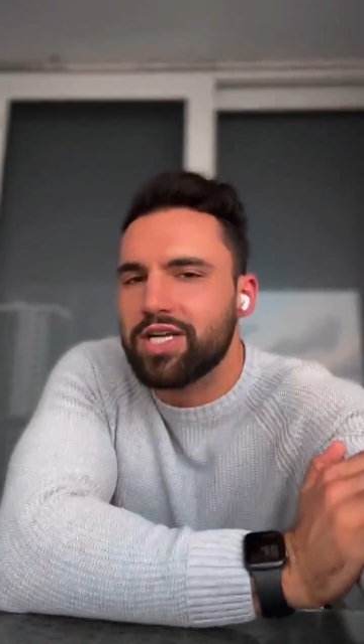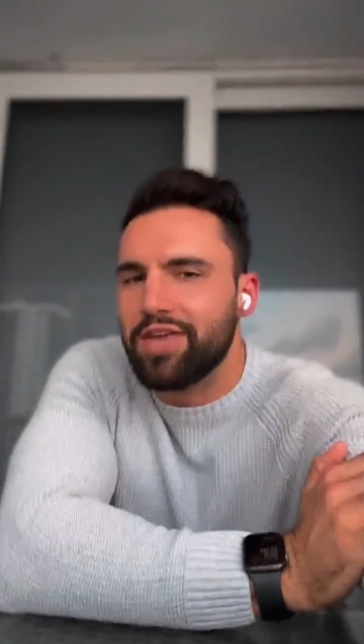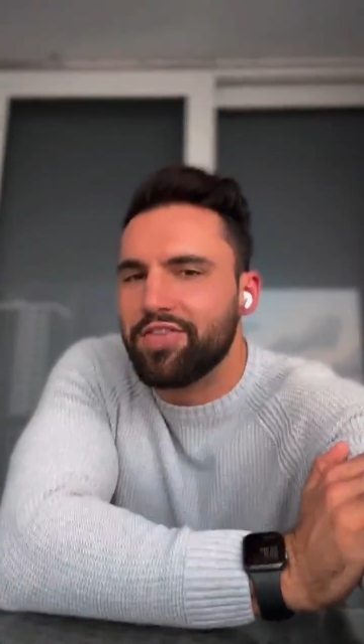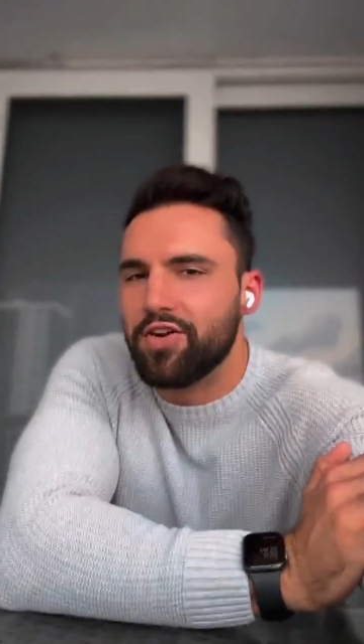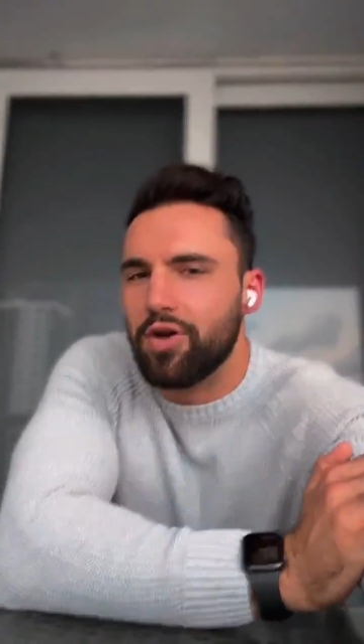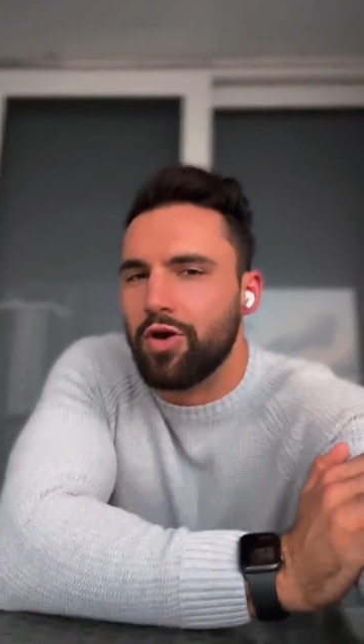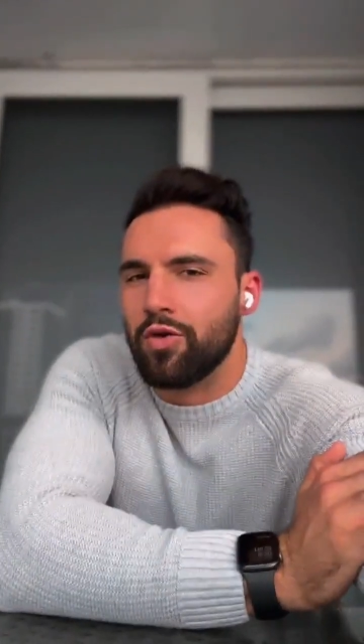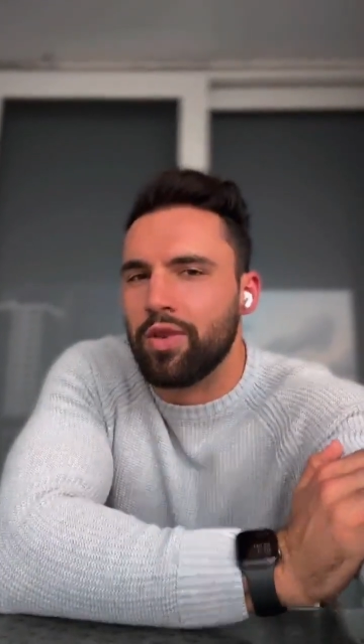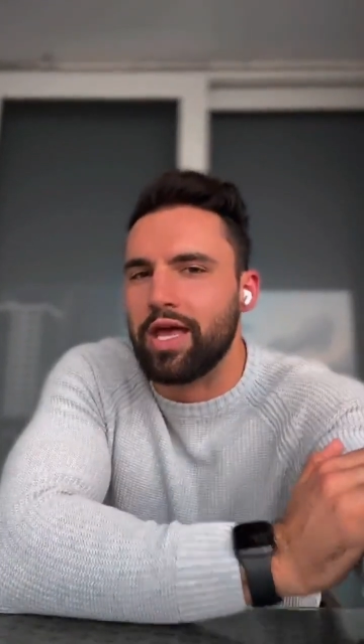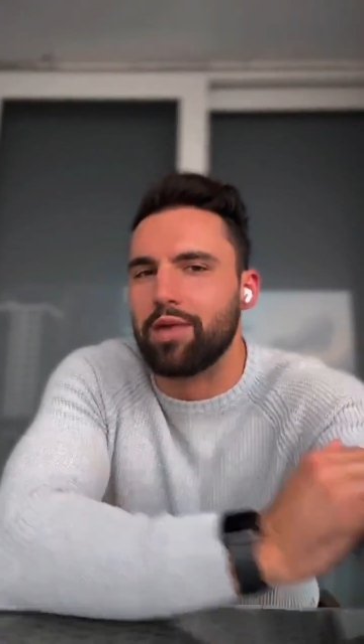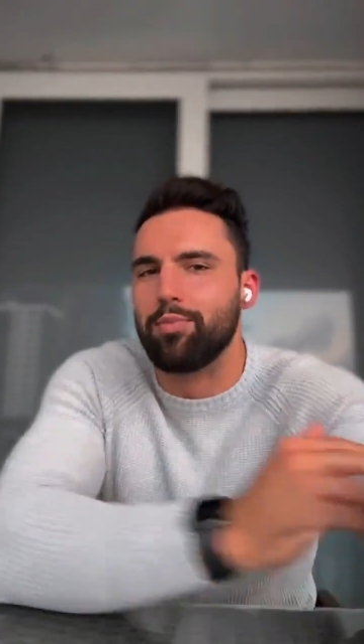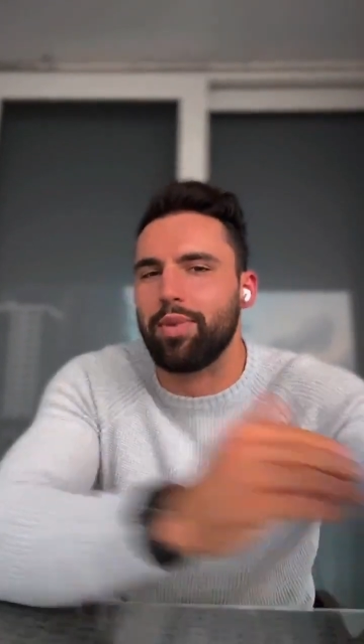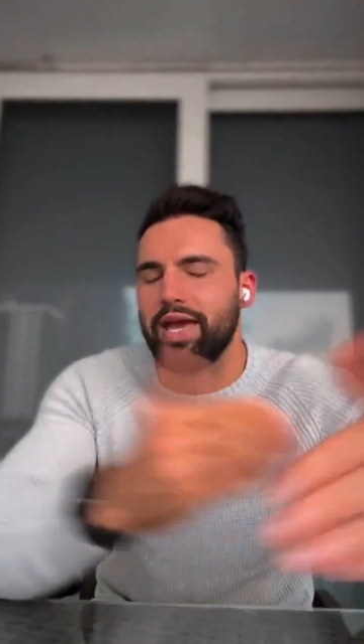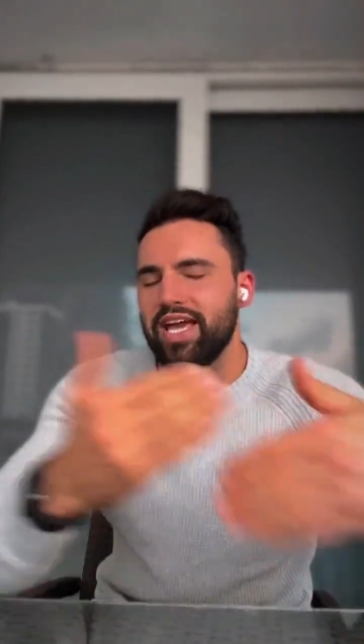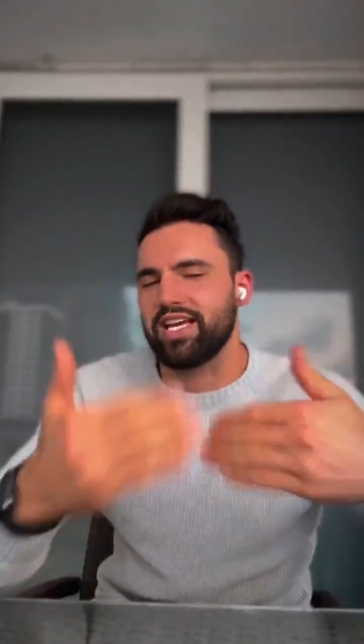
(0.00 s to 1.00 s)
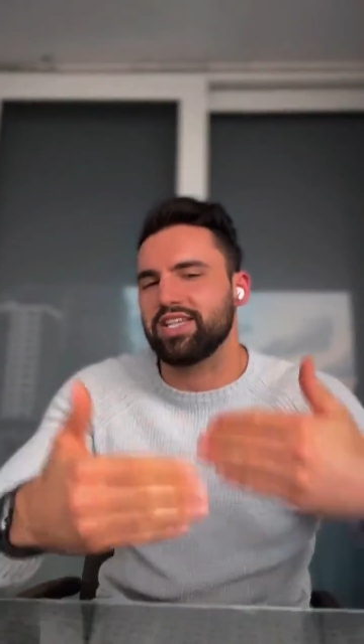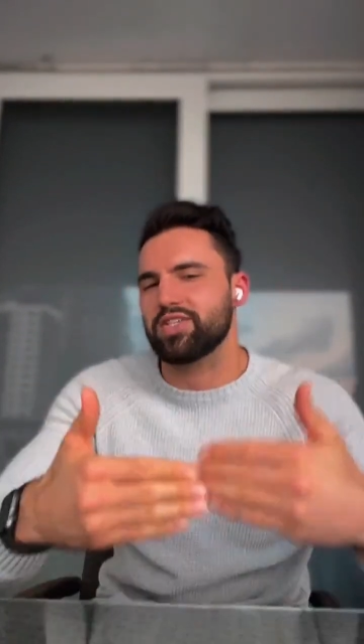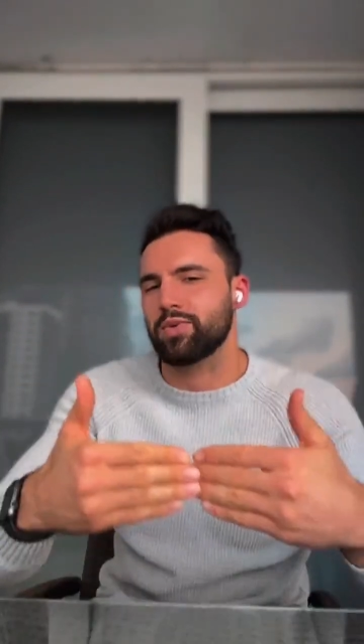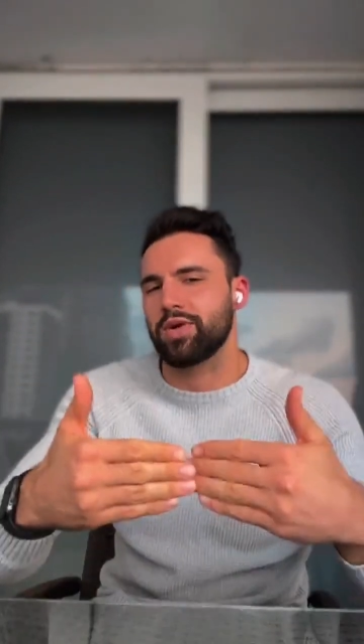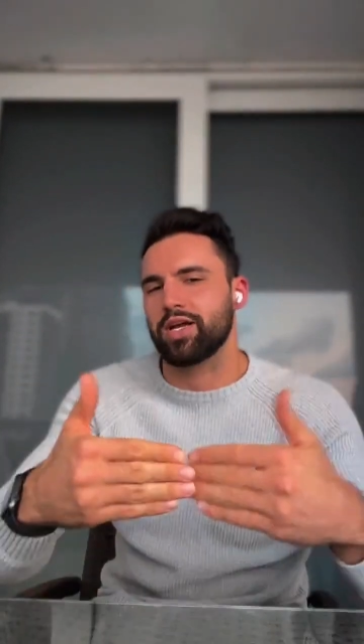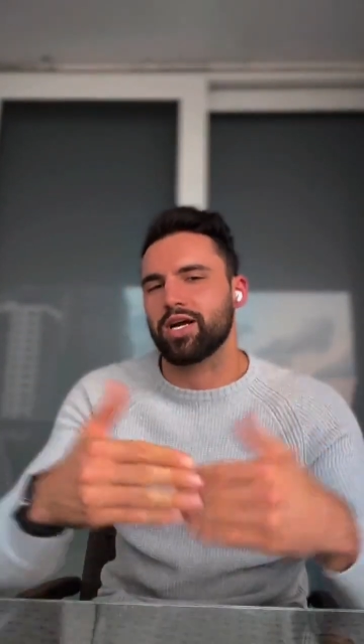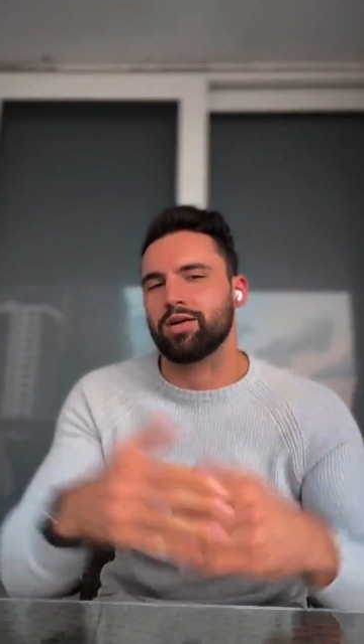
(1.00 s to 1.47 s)
everyone's got their own like
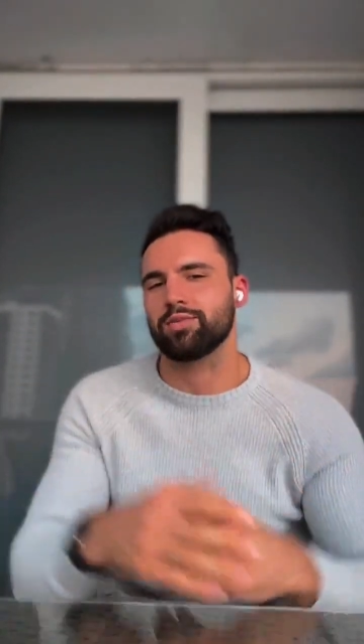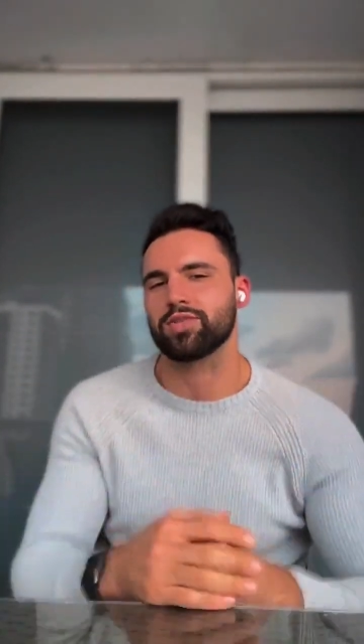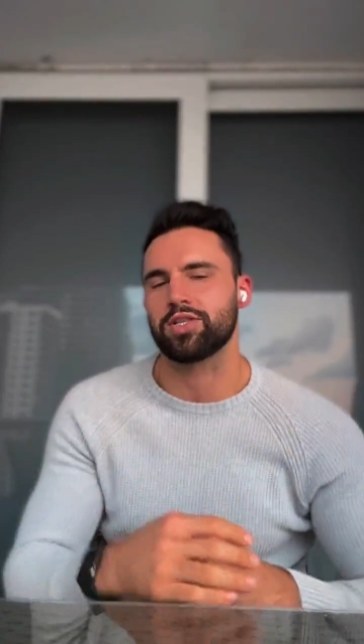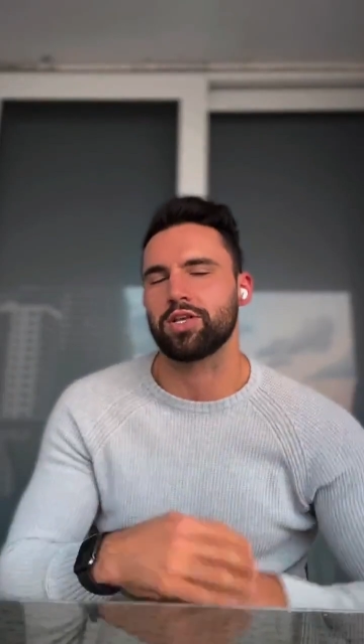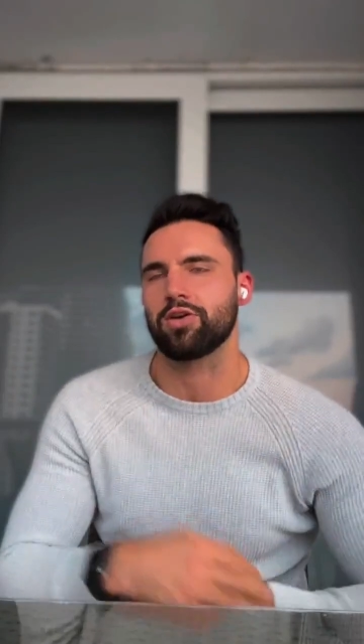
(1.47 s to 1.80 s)
pace when it